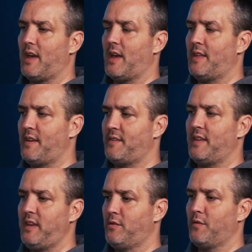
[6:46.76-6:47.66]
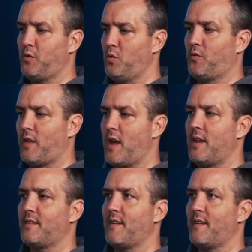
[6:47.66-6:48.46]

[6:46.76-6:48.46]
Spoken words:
there's an ease of use there and it's